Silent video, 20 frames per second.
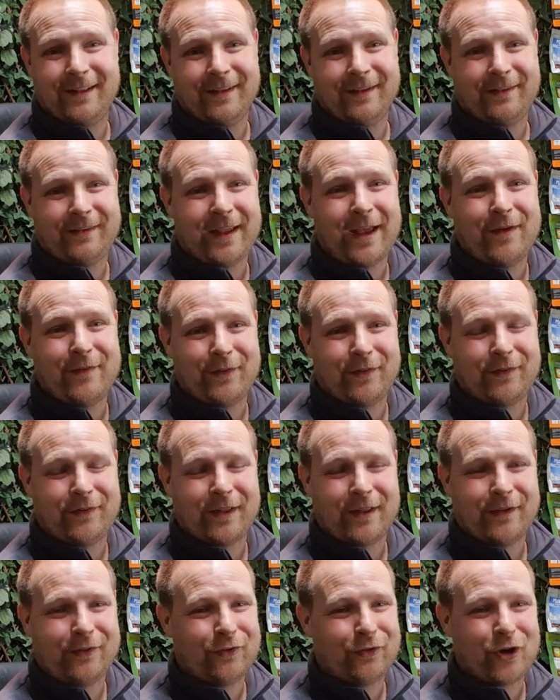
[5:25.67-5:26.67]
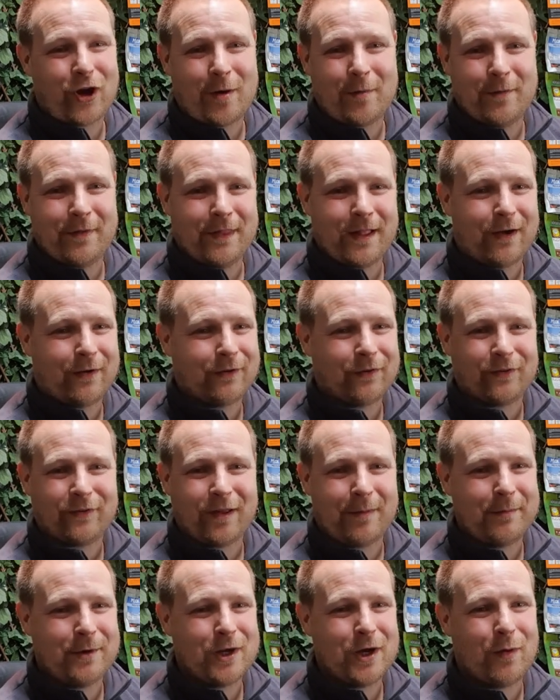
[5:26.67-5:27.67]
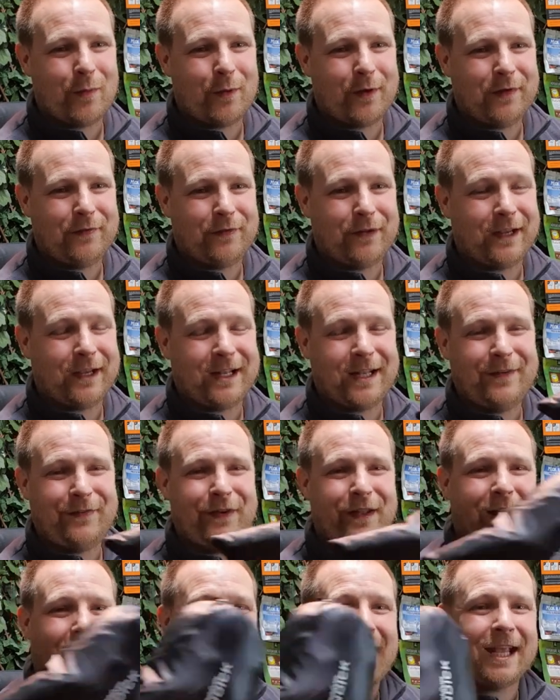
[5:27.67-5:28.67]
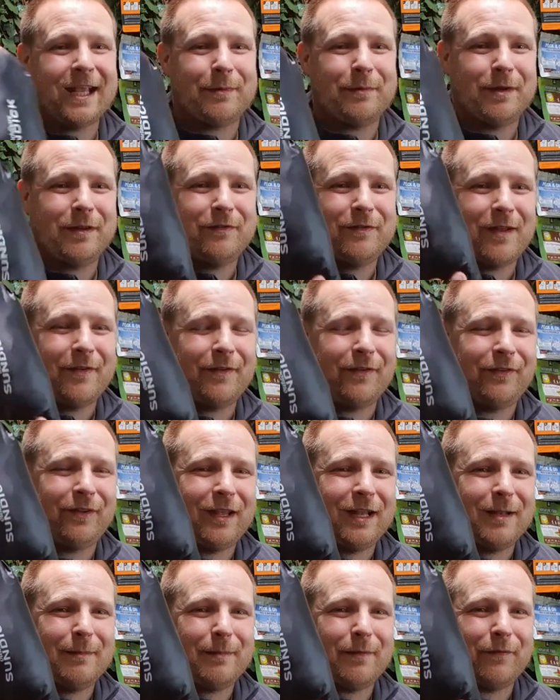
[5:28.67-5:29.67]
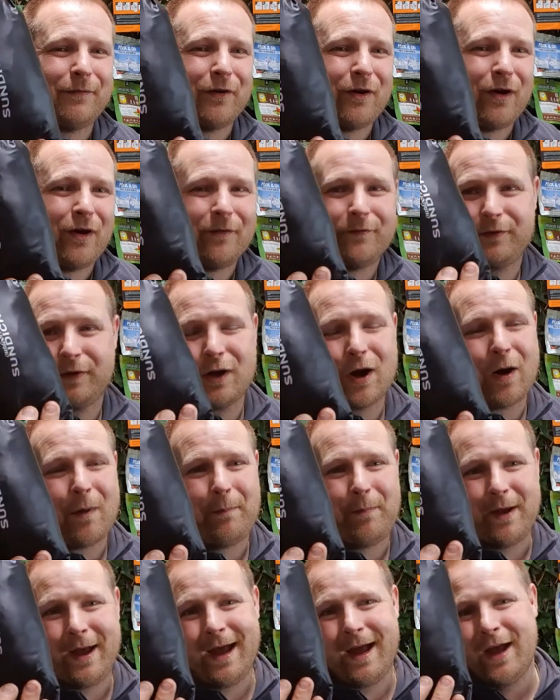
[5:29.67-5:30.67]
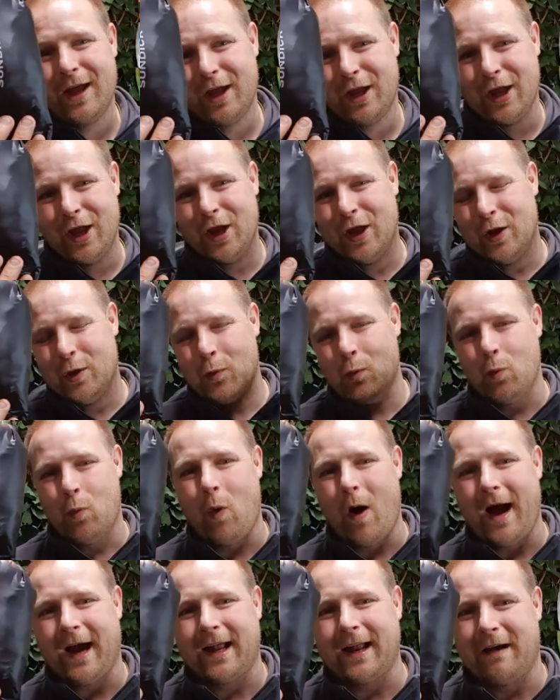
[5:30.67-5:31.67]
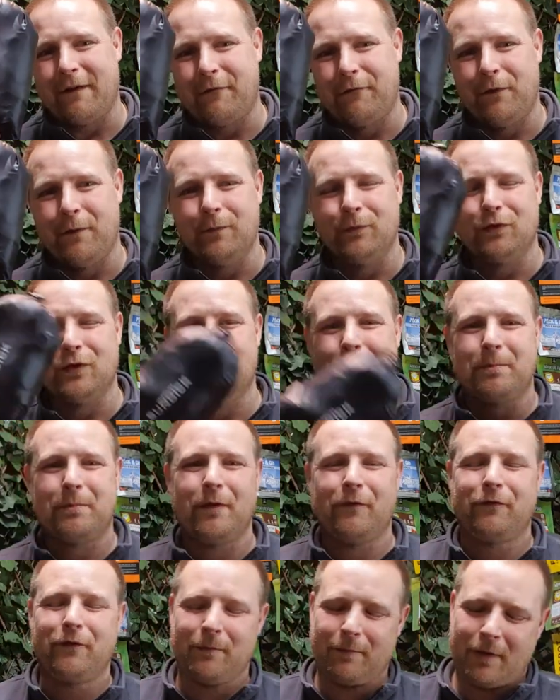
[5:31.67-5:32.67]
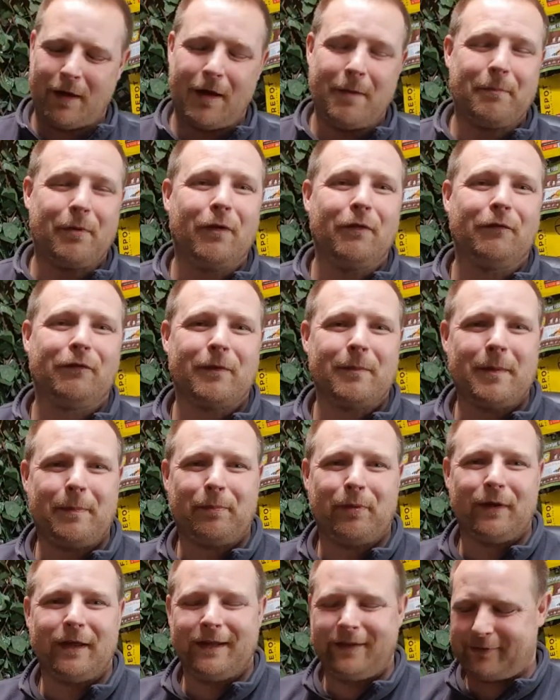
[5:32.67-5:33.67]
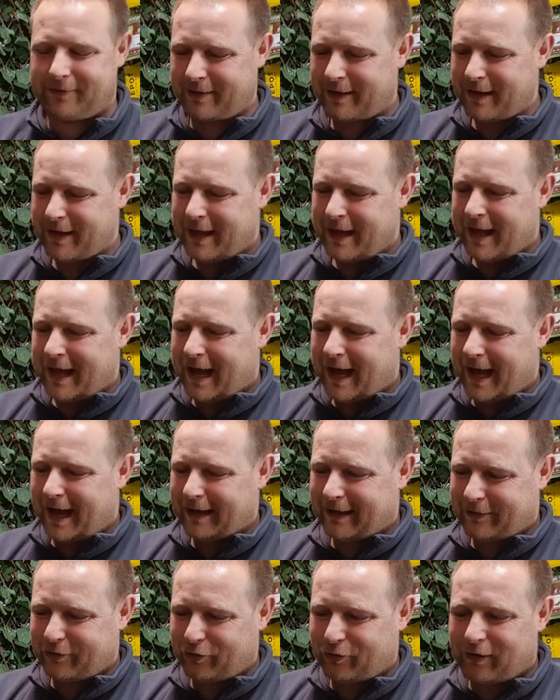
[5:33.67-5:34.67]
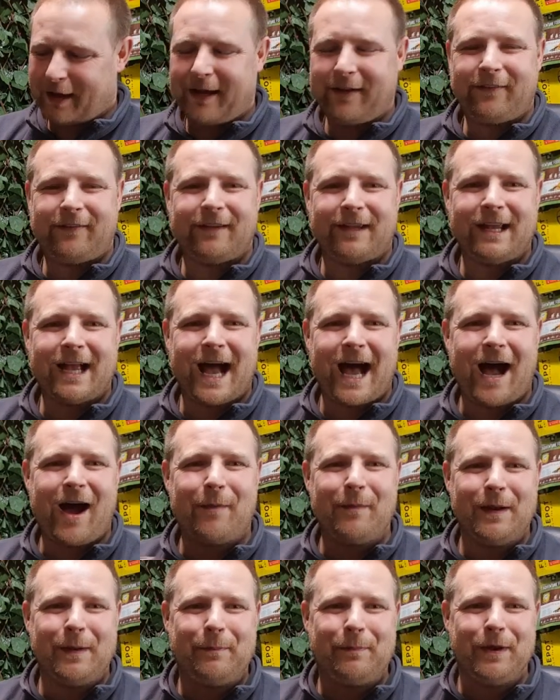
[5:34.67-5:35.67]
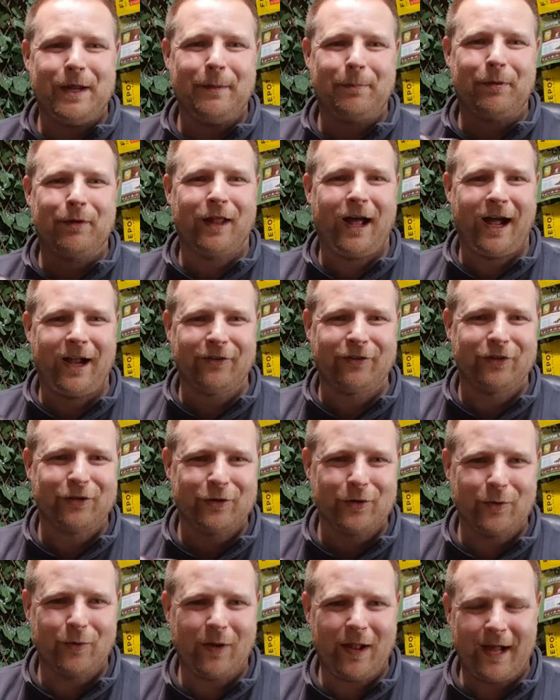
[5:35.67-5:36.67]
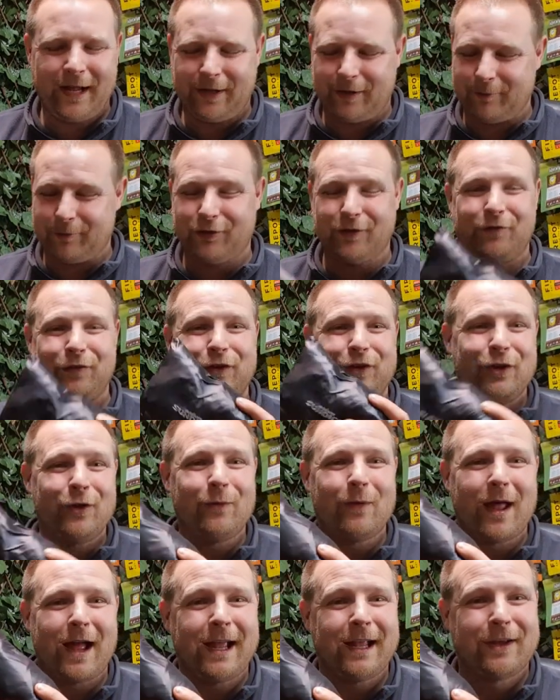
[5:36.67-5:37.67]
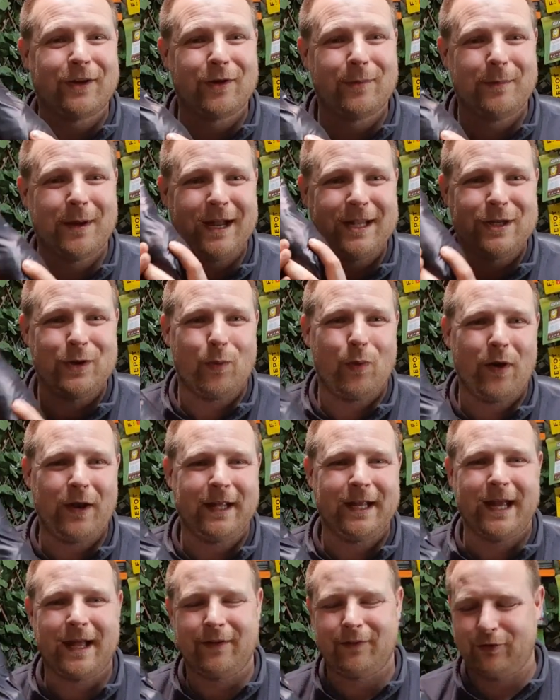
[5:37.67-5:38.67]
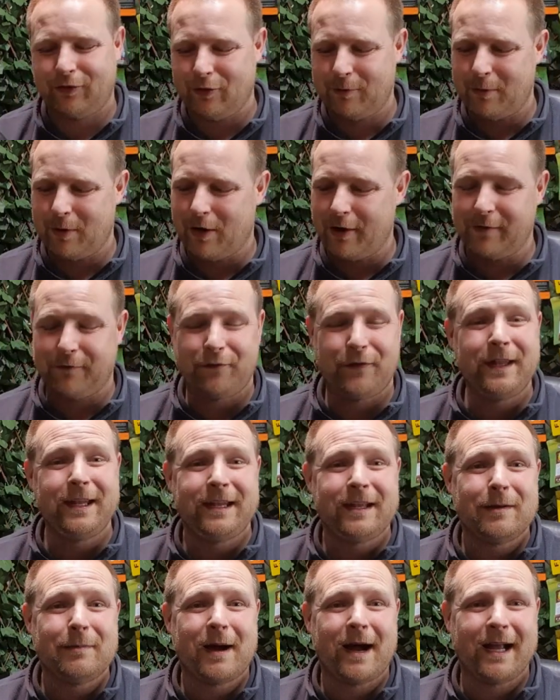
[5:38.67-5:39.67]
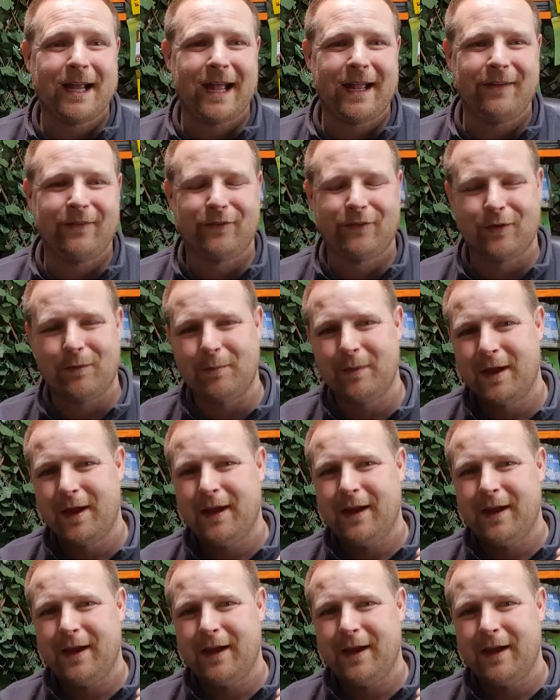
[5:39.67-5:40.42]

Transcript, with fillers: Seriously, just comment now, just let me know what you think. And if you like them and you've never seen them before, have you got a pair, whack that thumbs up button for me, please. I'd just like to see how many people actually do like them. So if you do like them and you want to get some, or you're thinking about getting some,